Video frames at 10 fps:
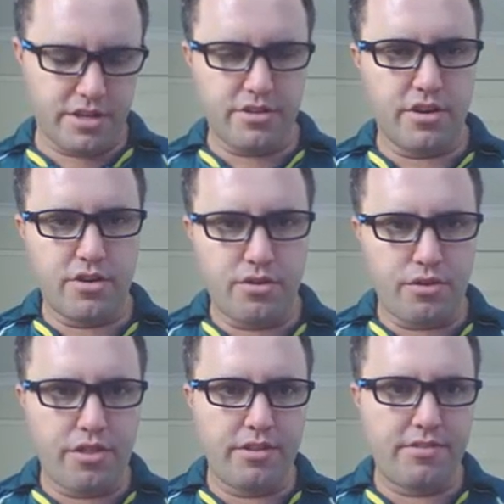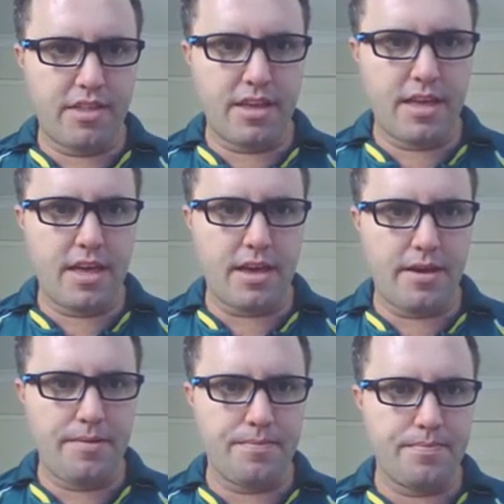you don't call this thing
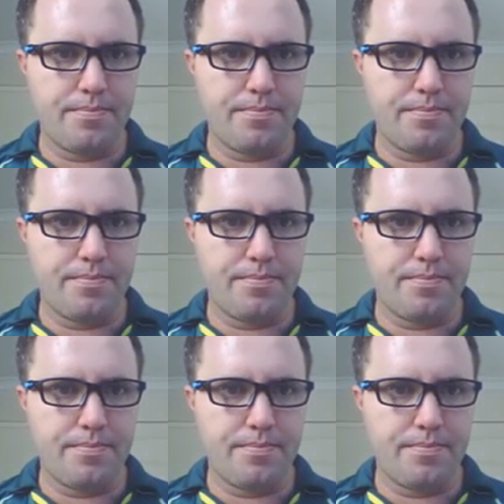here,